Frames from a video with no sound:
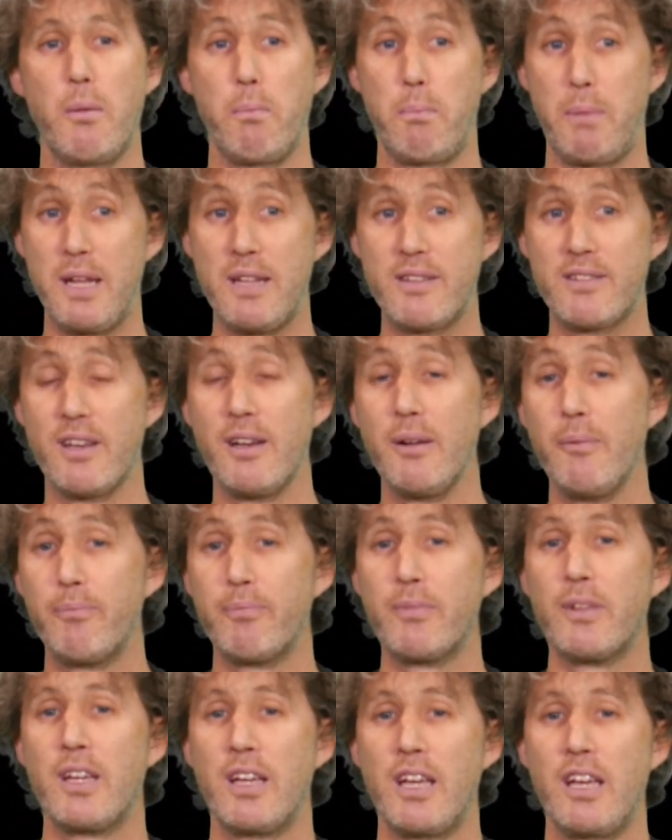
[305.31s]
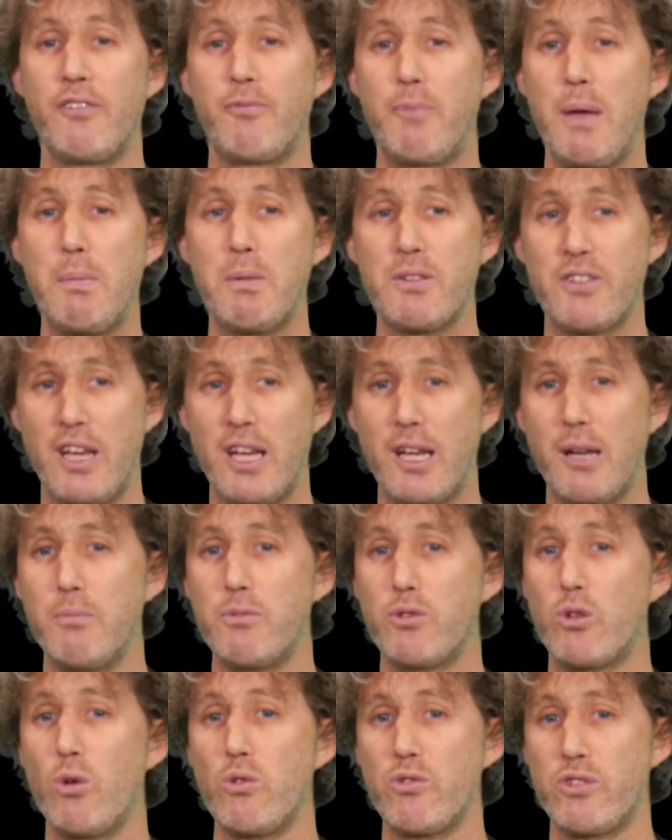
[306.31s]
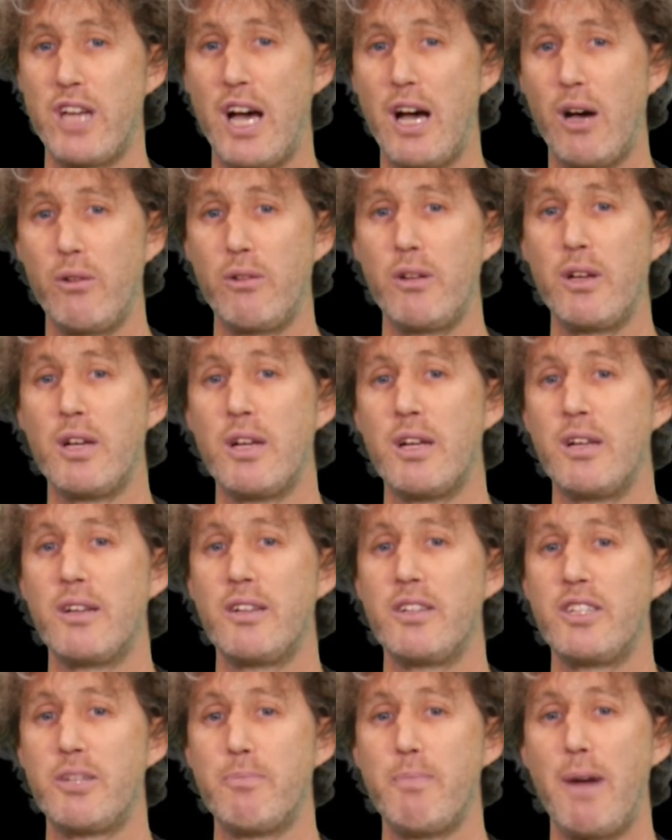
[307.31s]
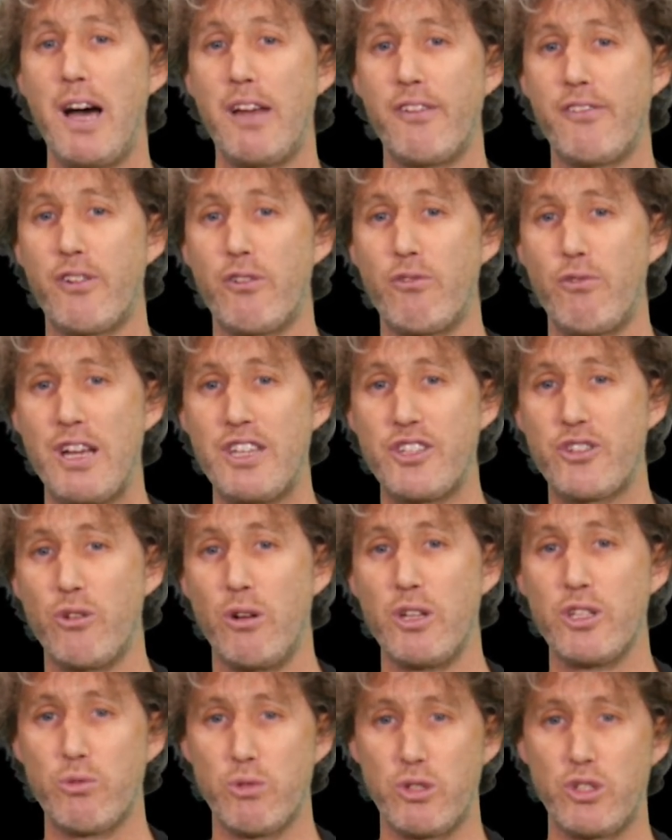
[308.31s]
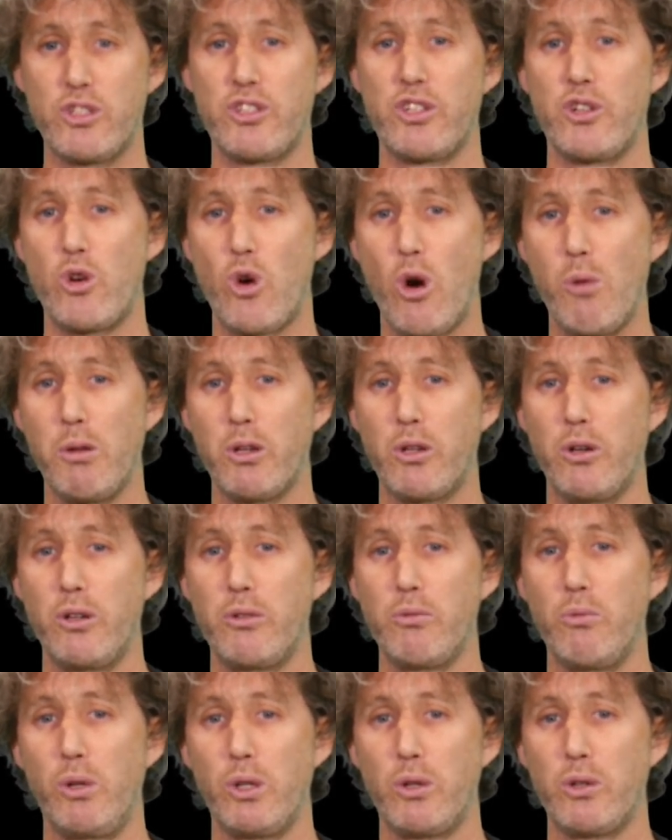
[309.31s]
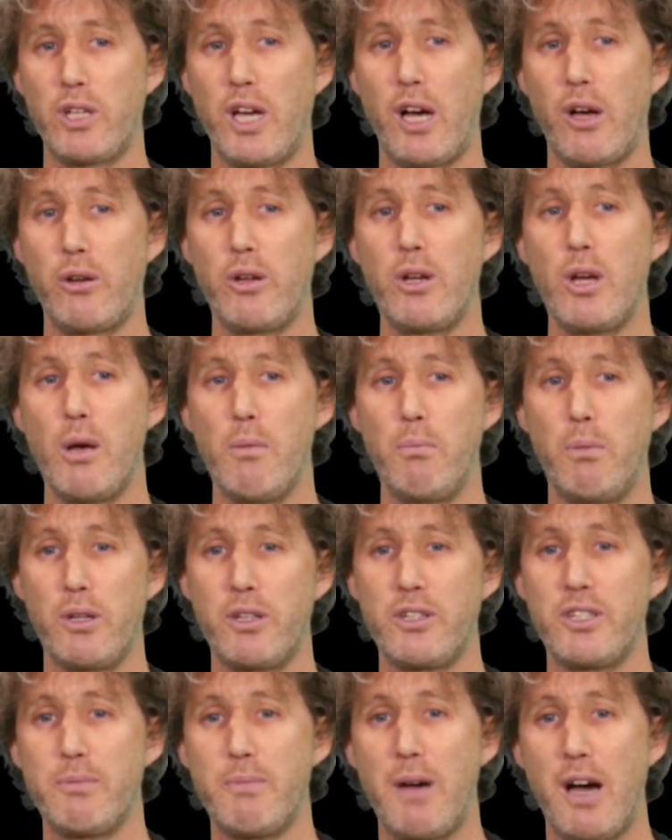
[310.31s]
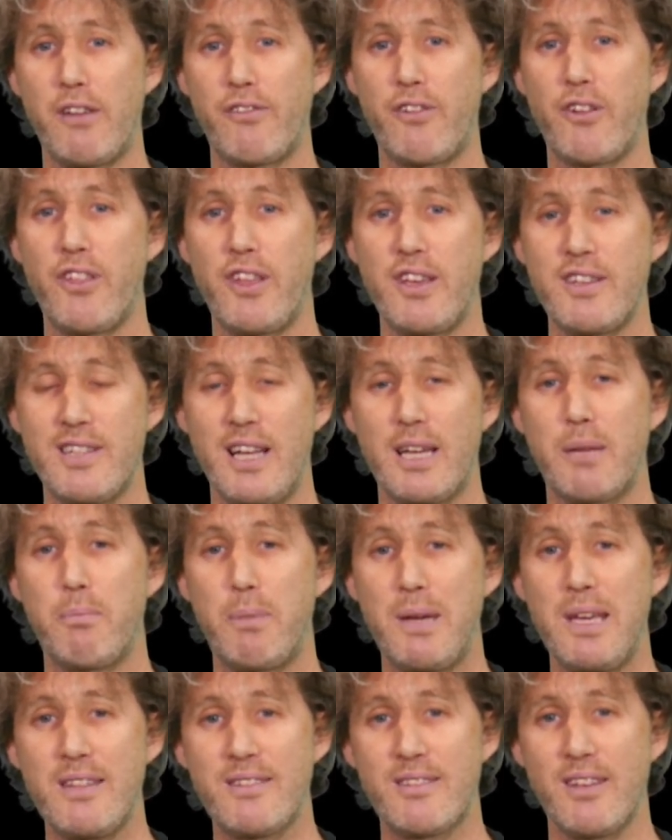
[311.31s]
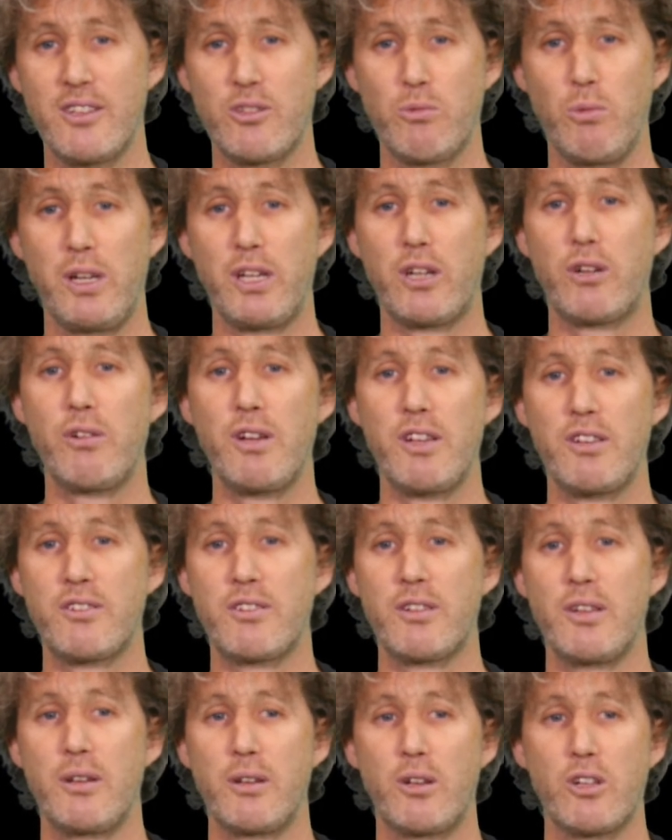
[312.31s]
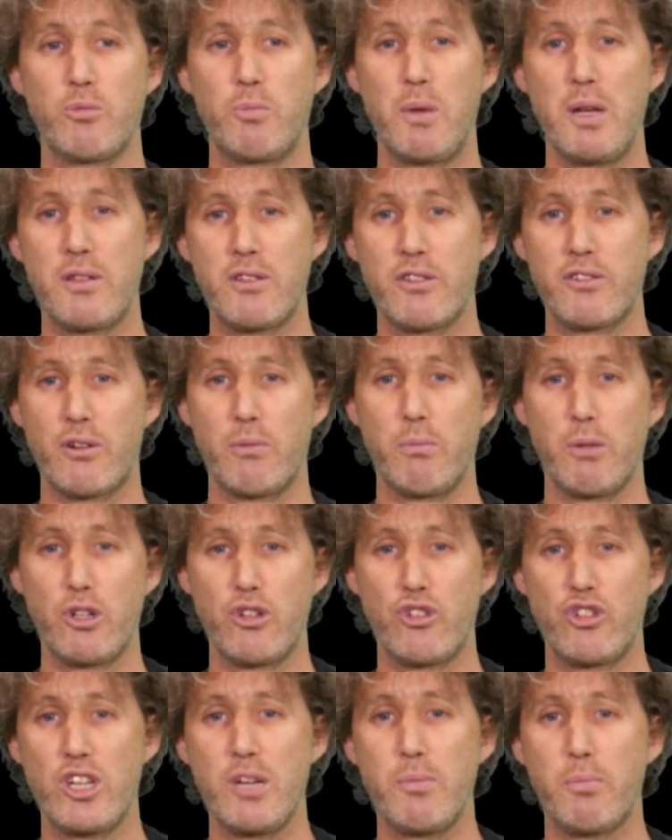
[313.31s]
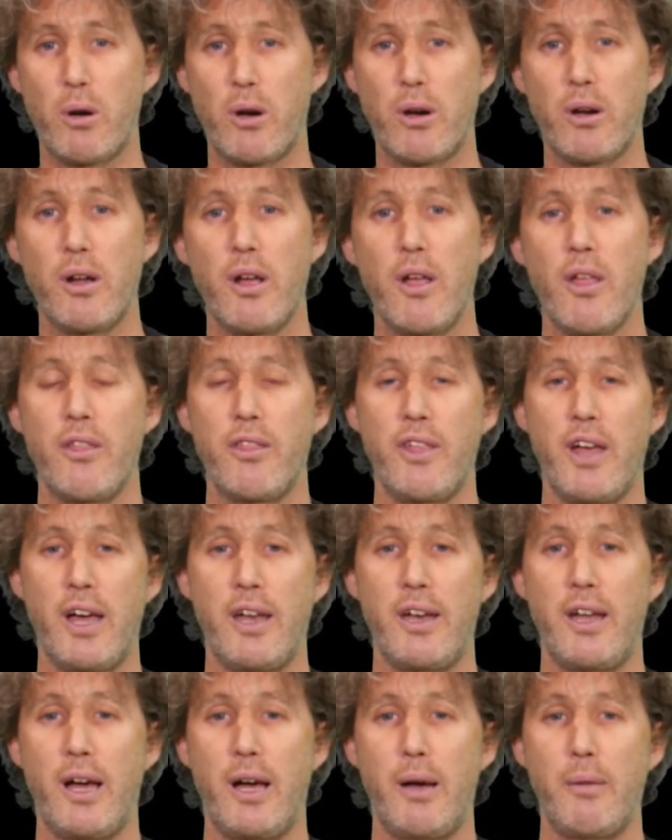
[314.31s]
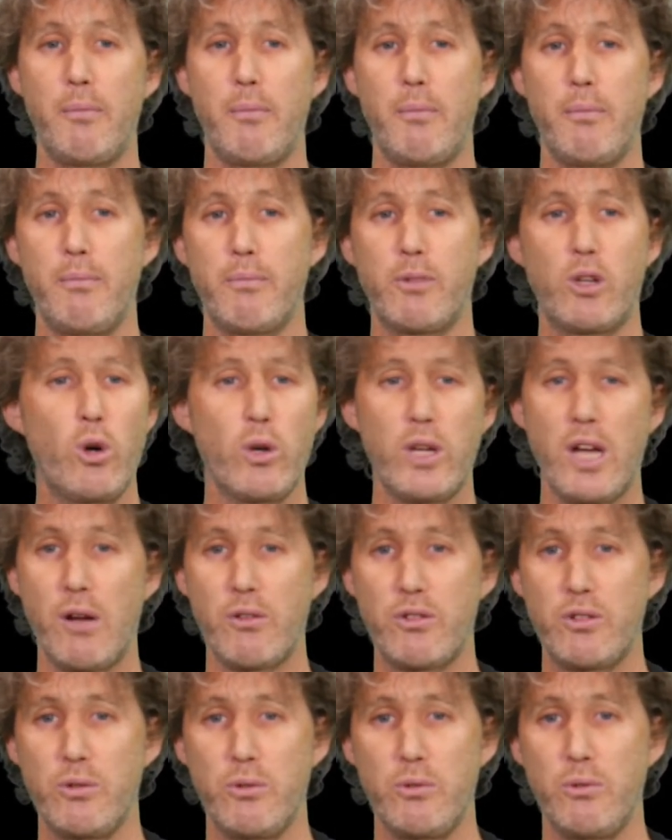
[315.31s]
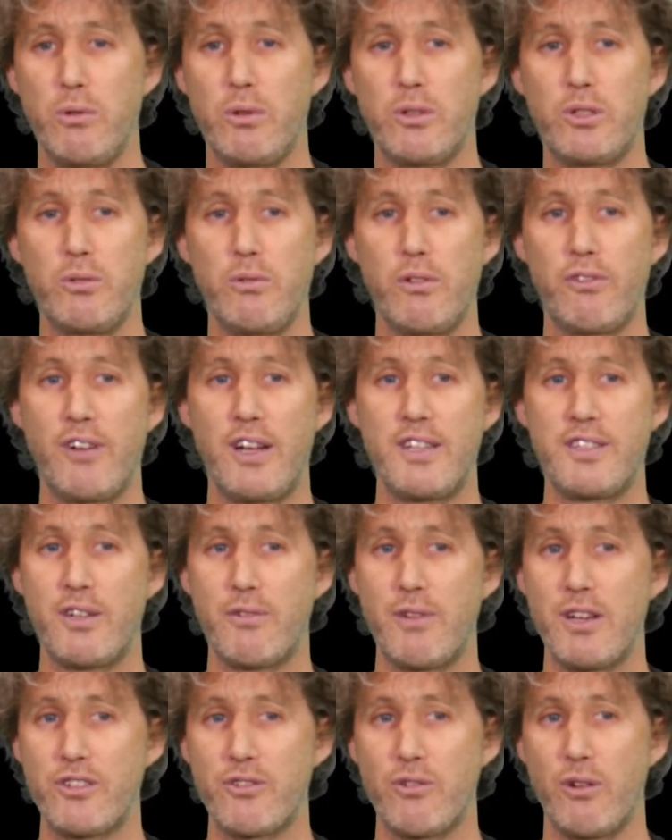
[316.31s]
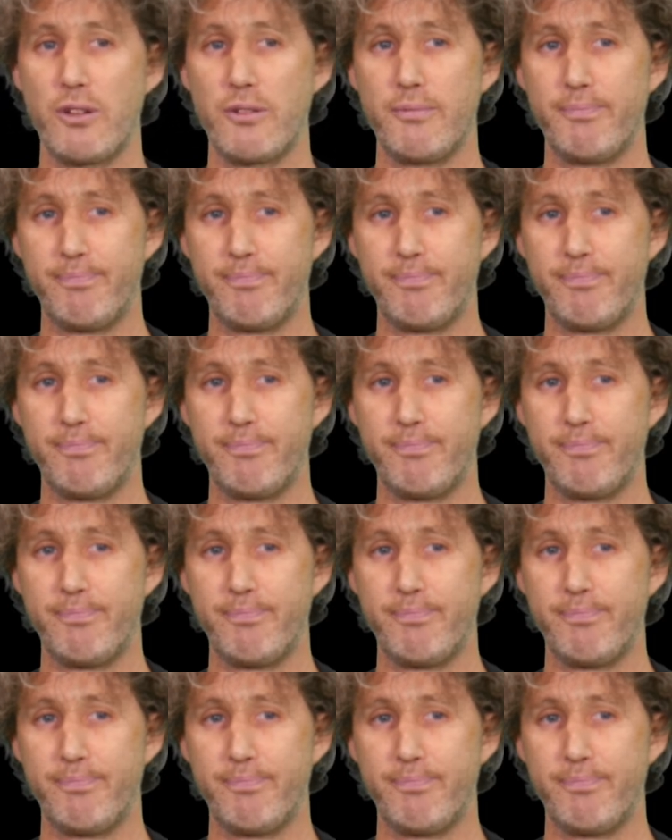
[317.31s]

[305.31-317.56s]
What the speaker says: Pizza, if people's incomes goes down, demand for restaurants, which is a normal good, will go down, but demand for things like pizzas will increase because pizzas are much cheaper than going out to a fancy restaurant.